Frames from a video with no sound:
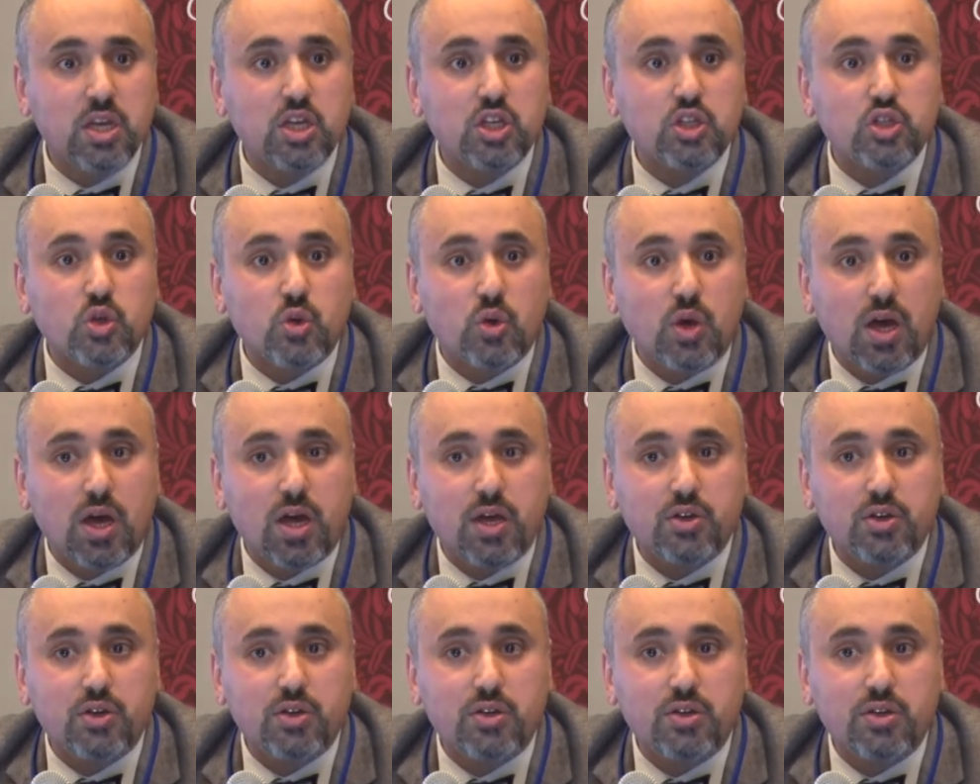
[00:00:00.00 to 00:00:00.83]
So
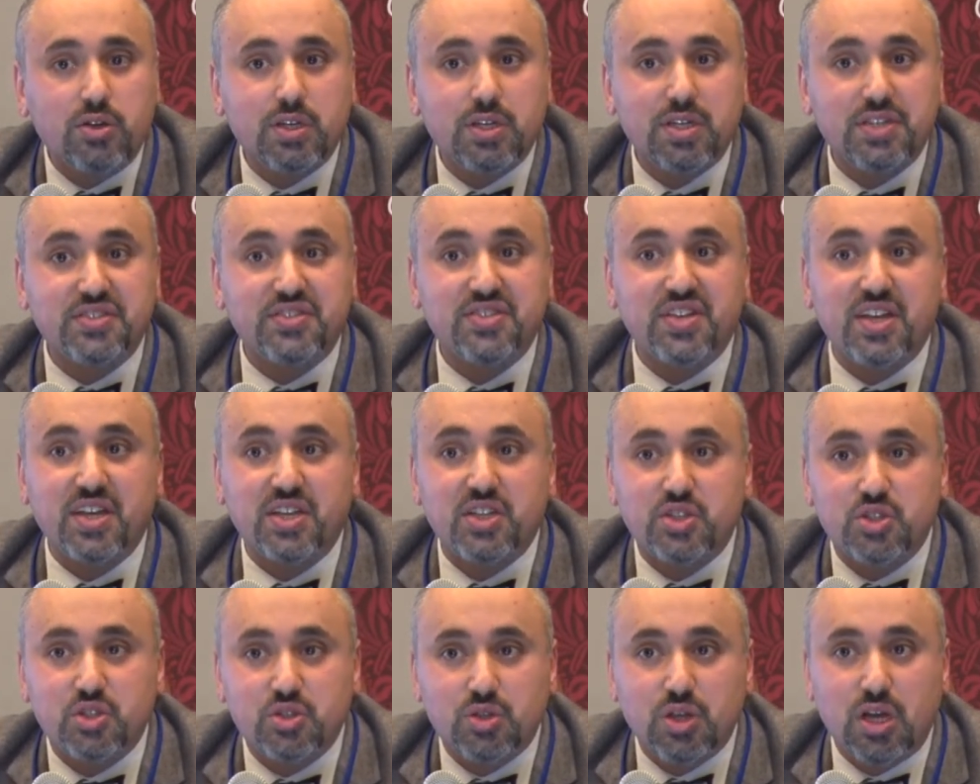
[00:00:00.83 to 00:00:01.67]
honor is
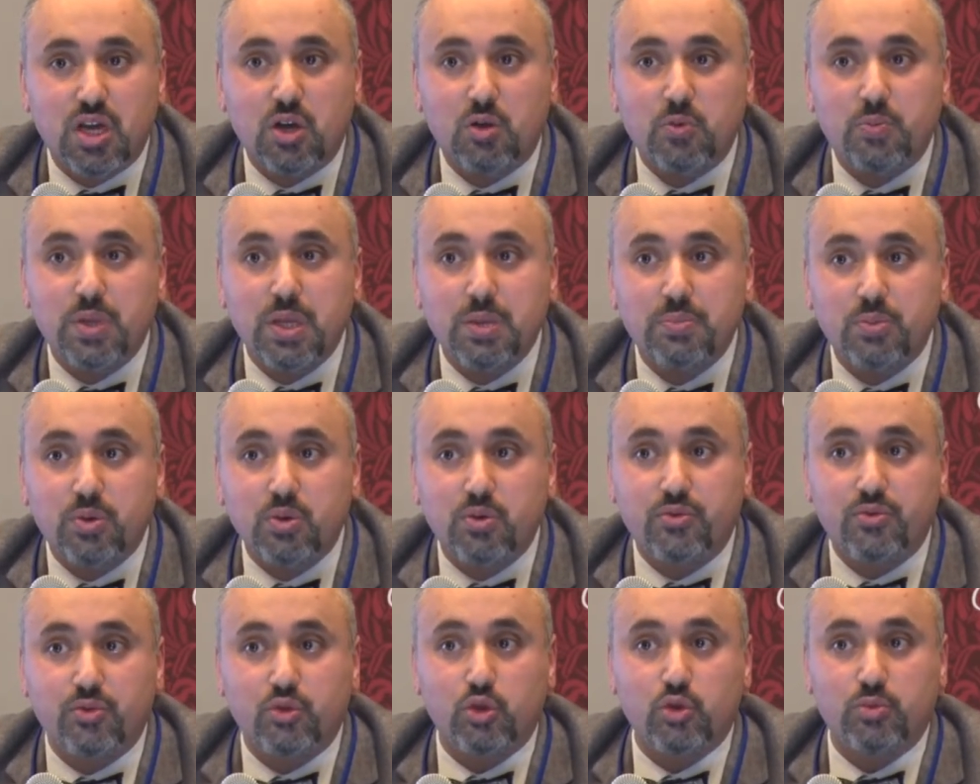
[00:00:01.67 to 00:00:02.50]
how
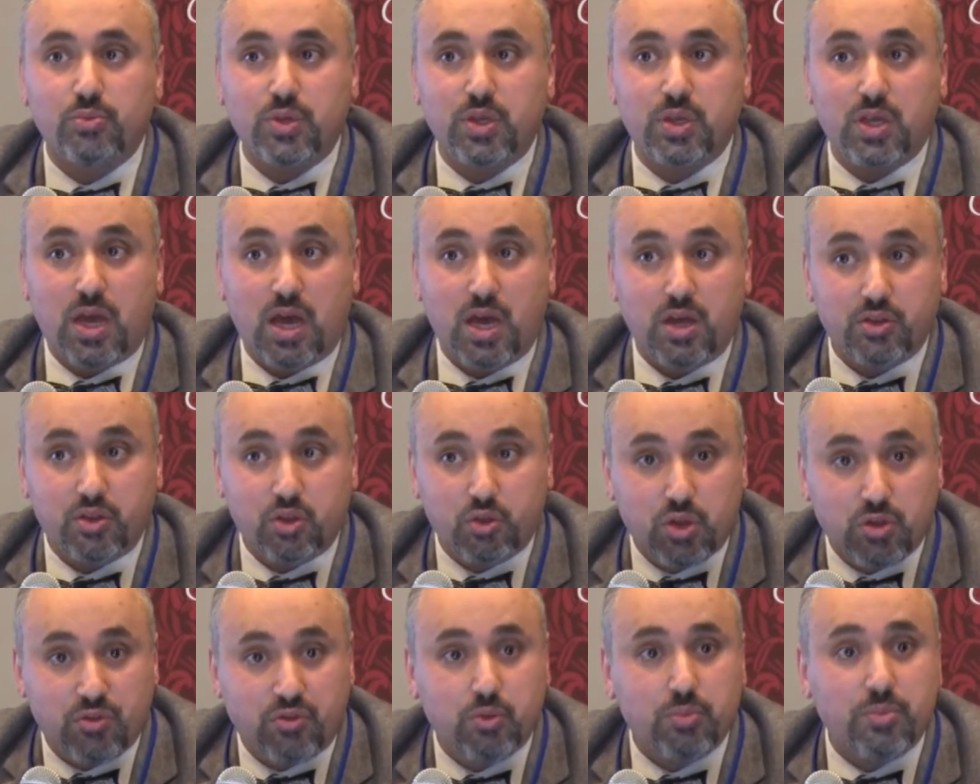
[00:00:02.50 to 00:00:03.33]
people view me.
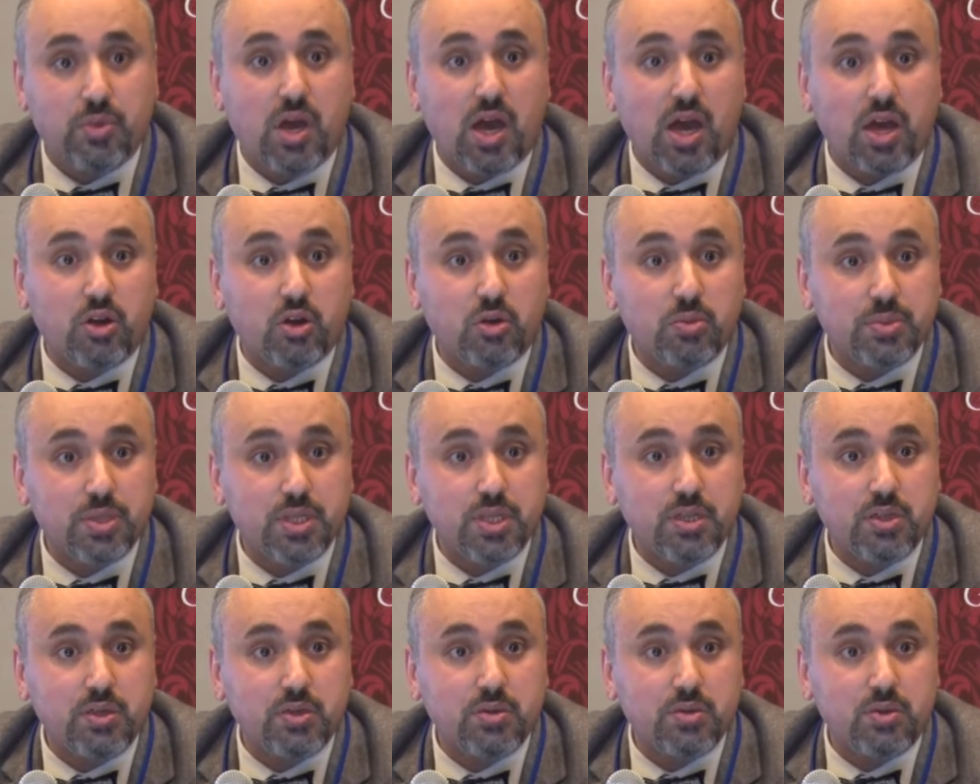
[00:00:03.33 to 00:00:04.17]
Do they view me
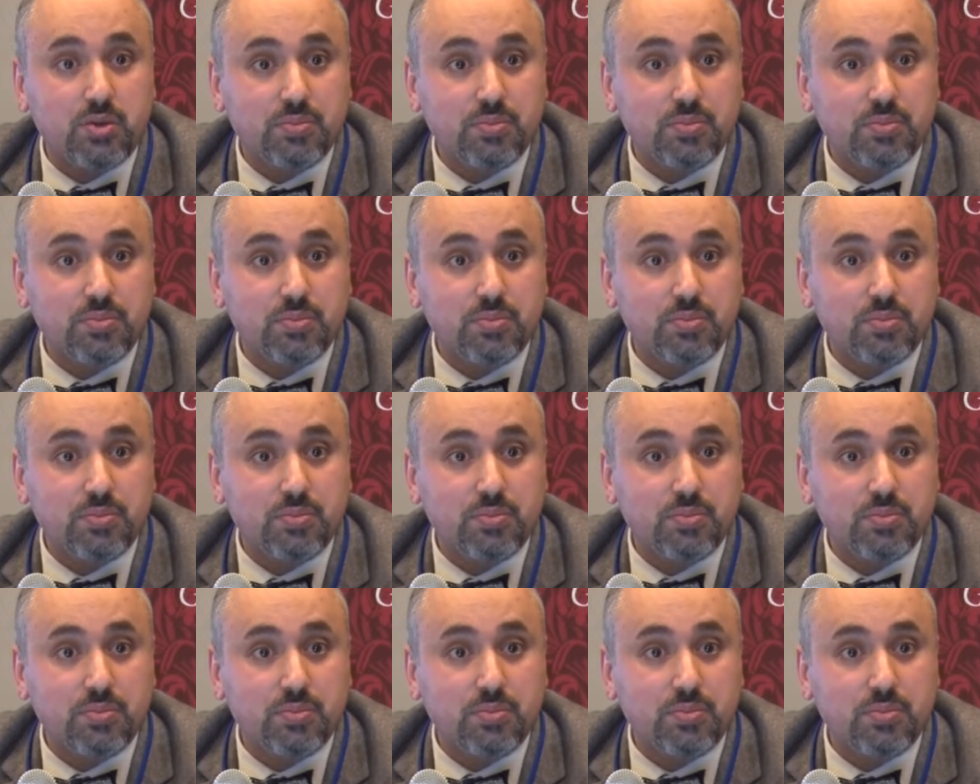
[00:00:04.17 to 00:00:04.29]
honorably